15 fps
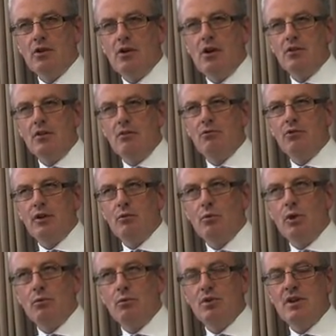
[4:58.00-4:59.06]
So I don't think
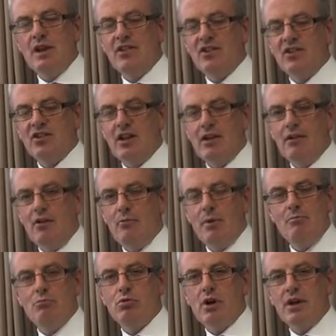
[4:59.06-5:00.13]
we would necessarily have
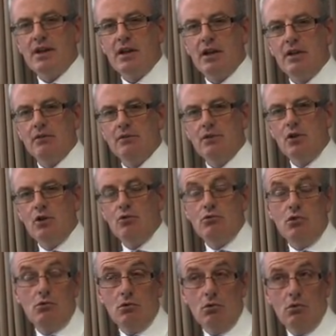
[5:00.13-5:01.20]
been breaking
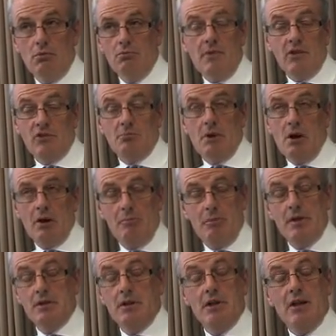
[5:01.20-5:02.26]
new law. That's my
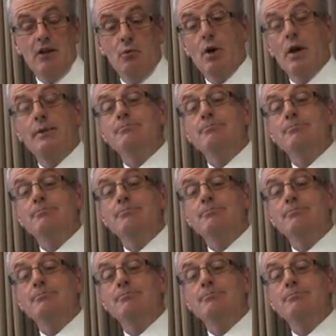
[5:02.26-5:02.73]
opinion anyway.